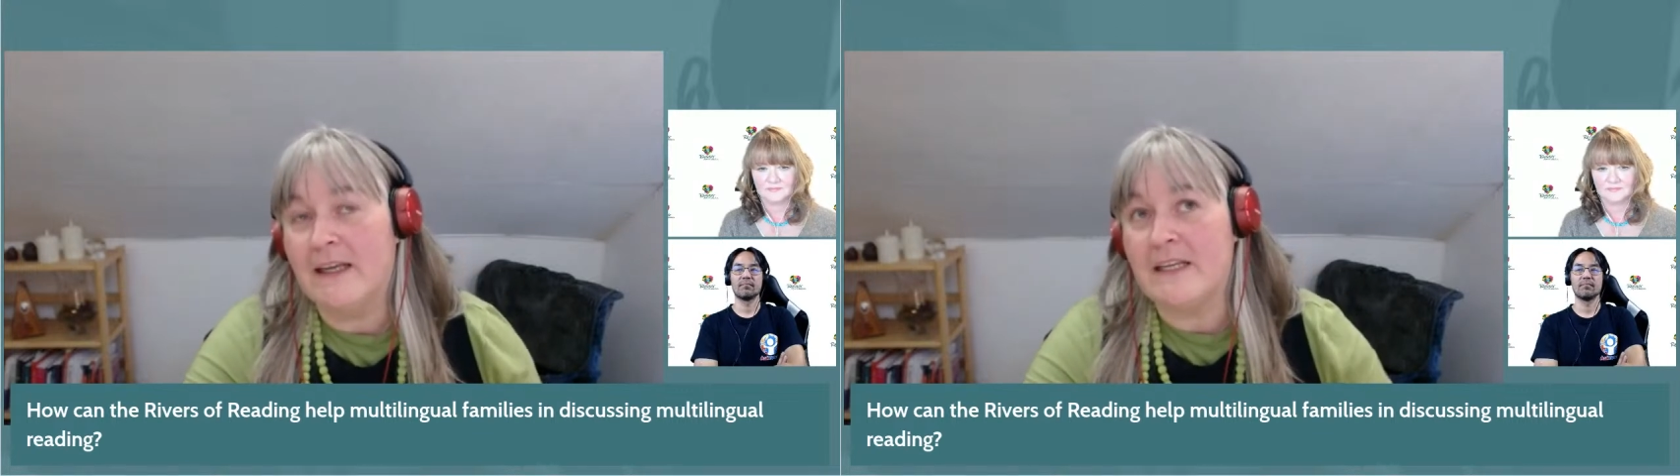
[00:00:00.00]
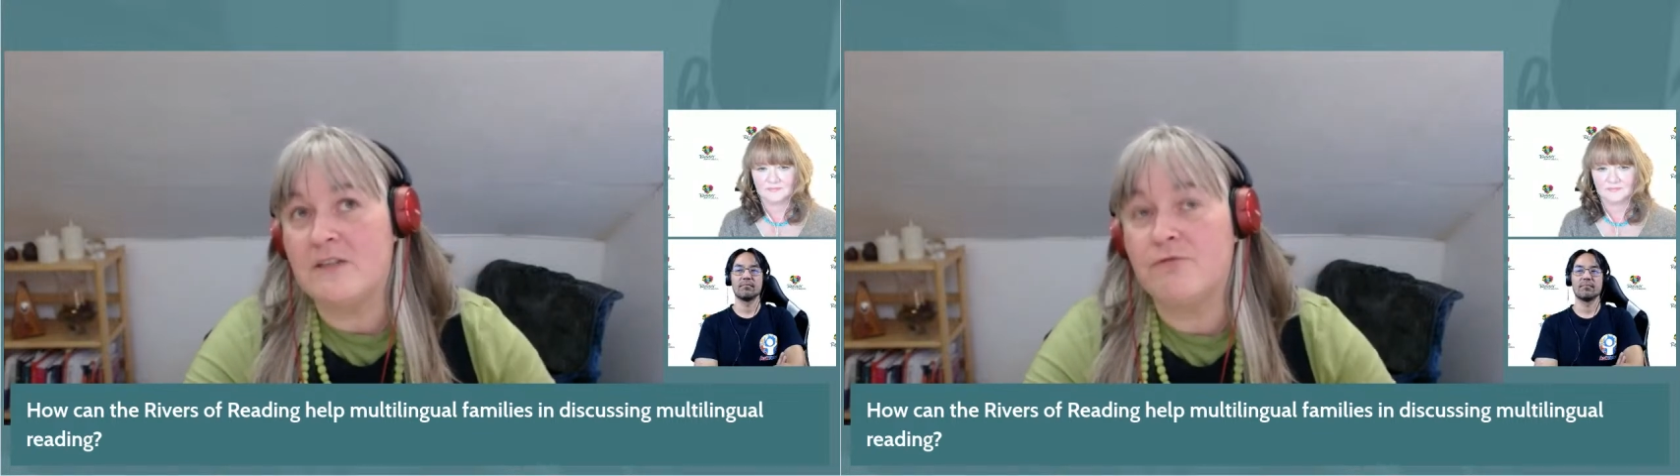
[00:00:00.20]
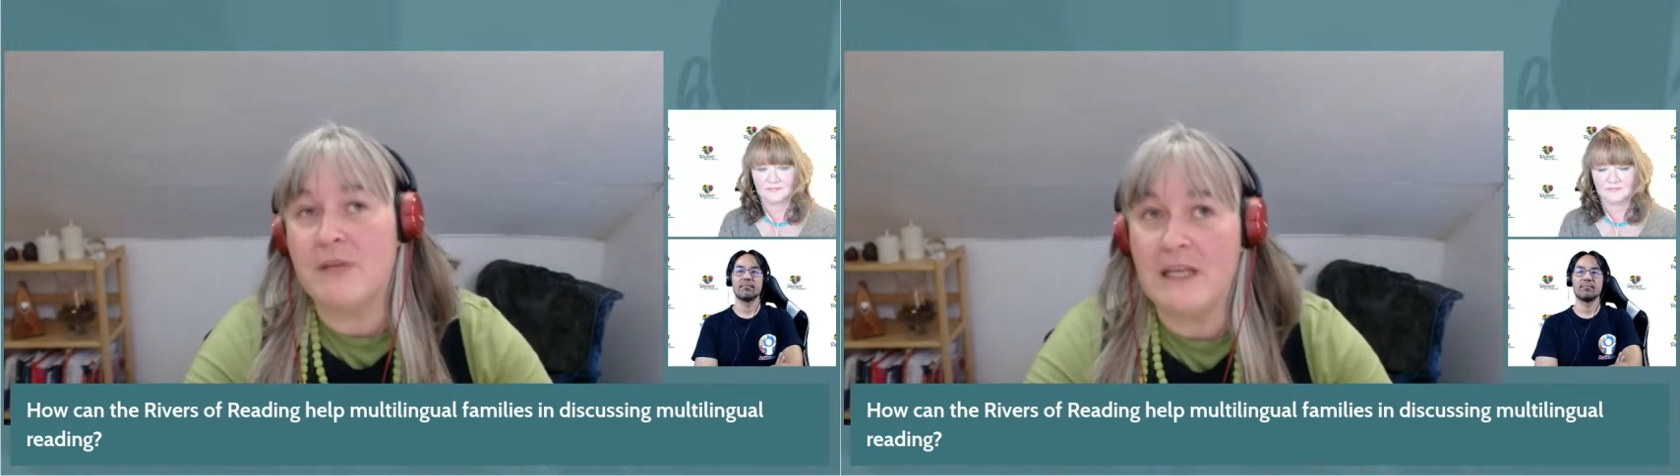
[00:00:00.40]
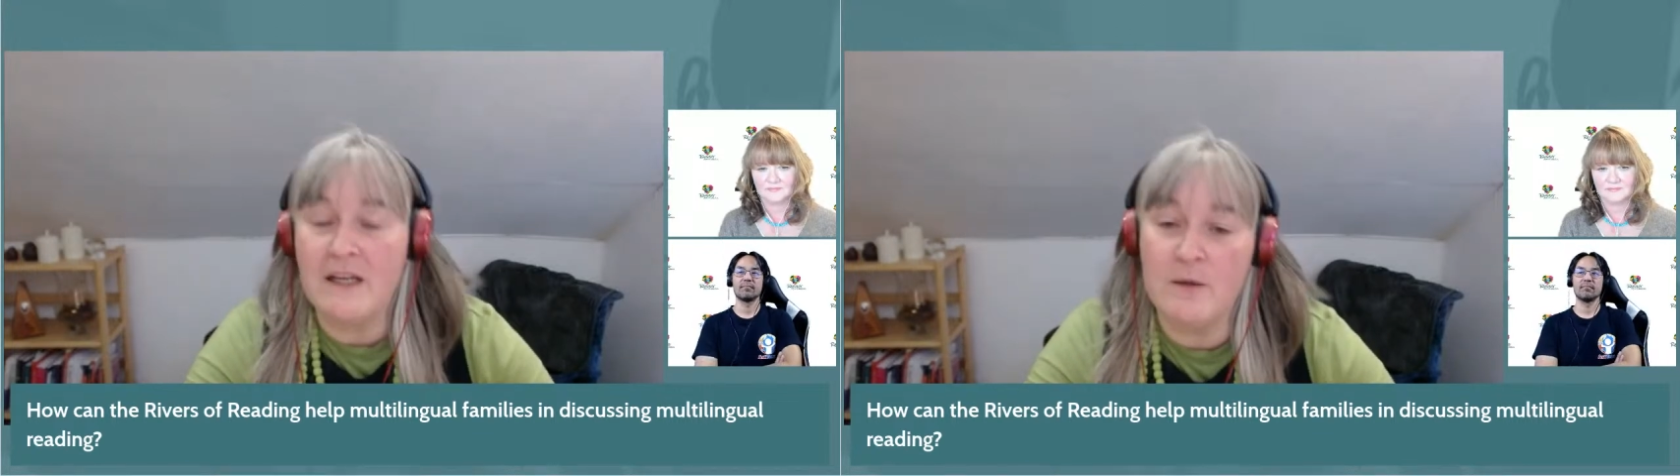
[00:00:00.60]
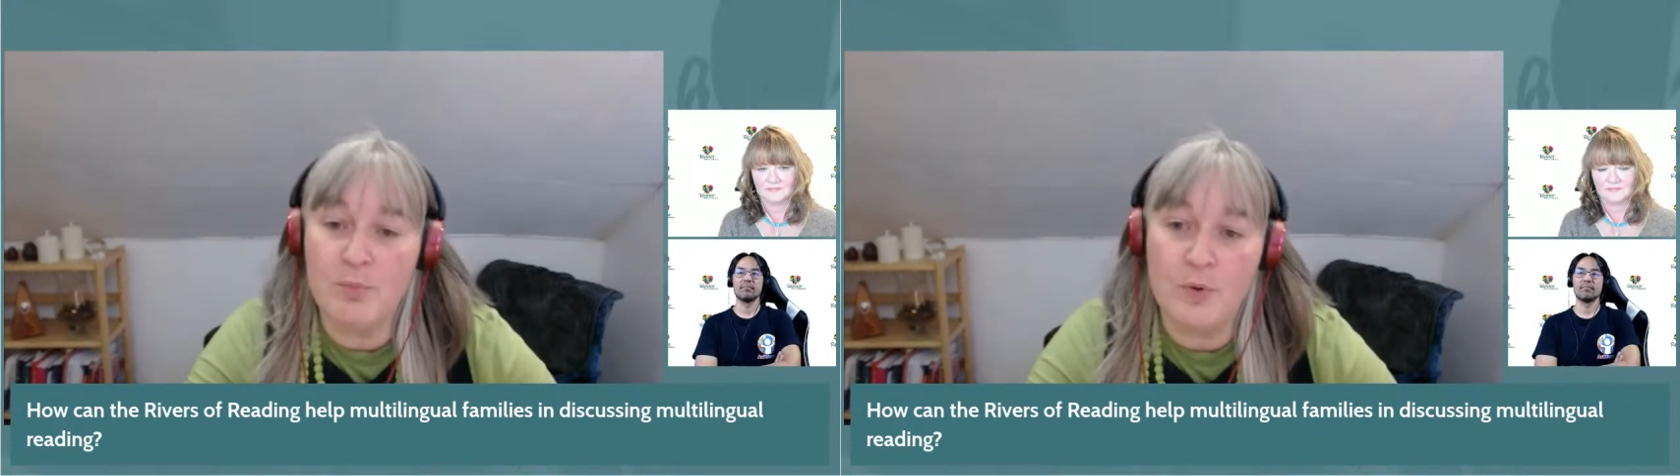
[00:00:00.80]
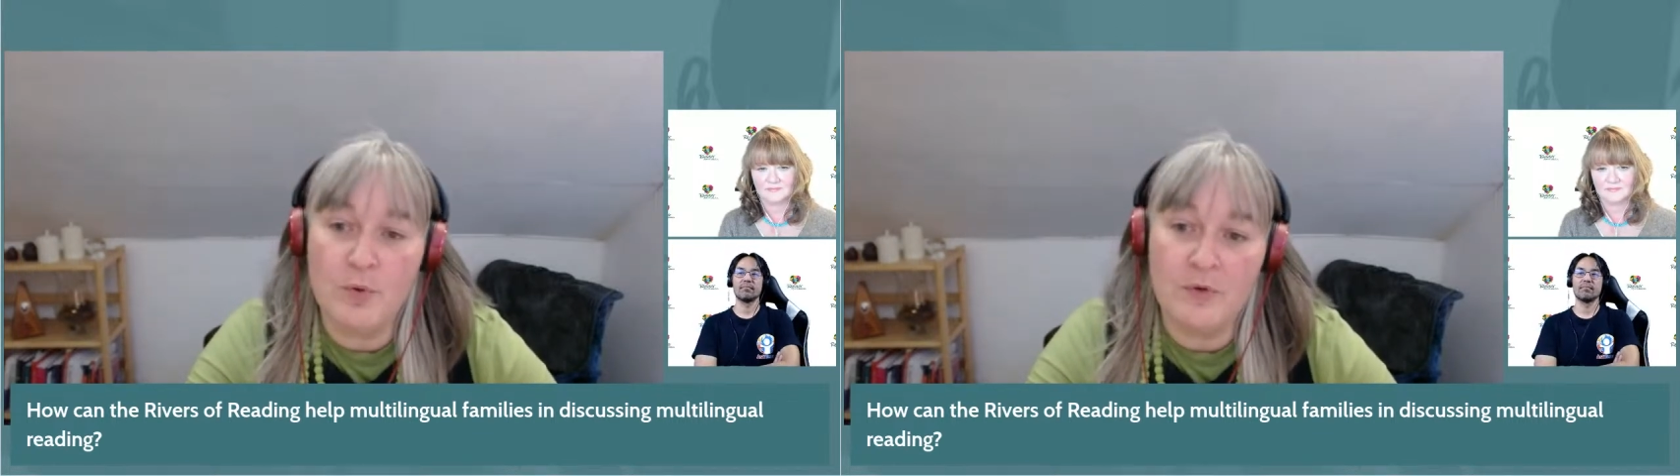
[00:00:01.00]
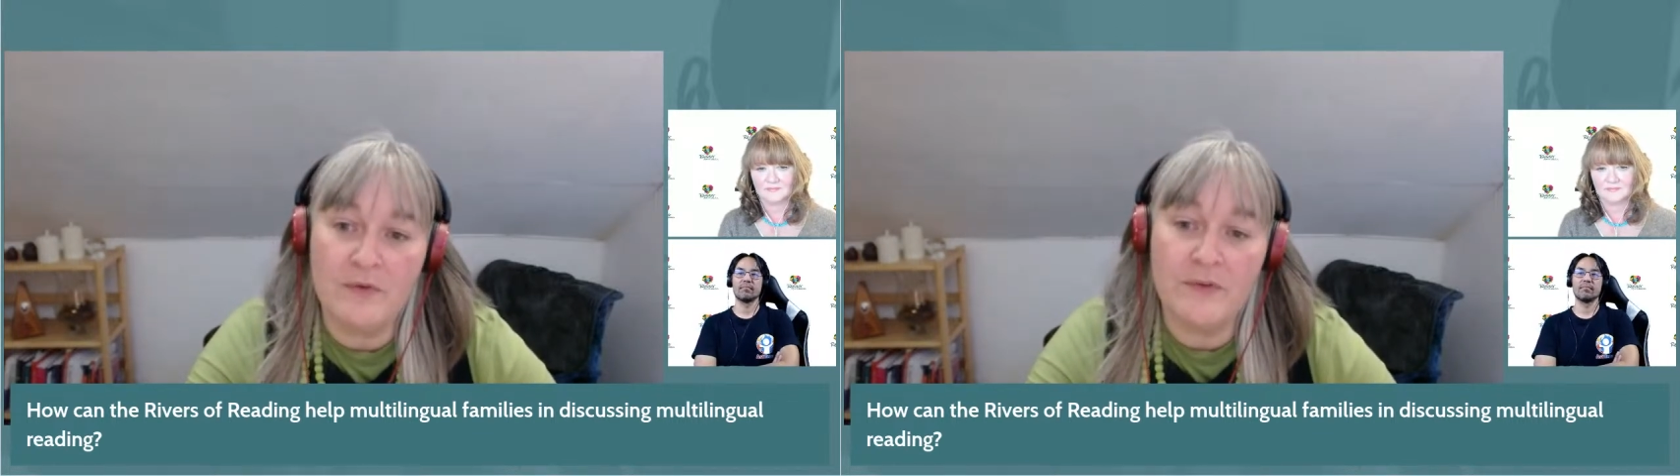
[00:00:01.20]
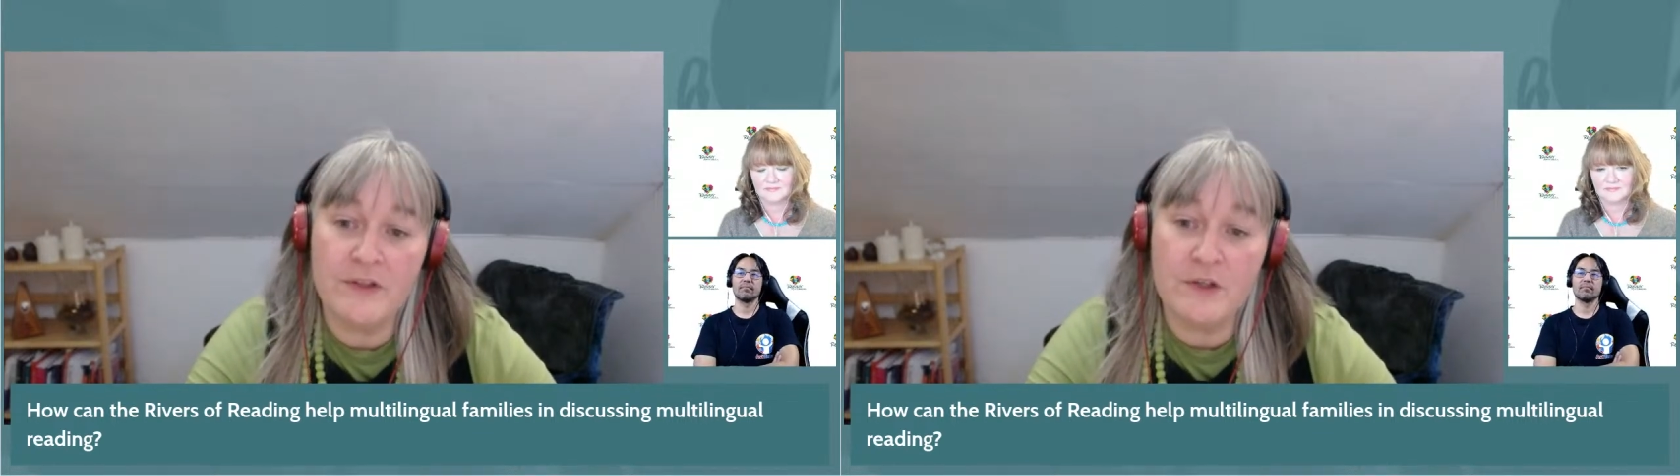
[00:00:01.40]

It's really important for the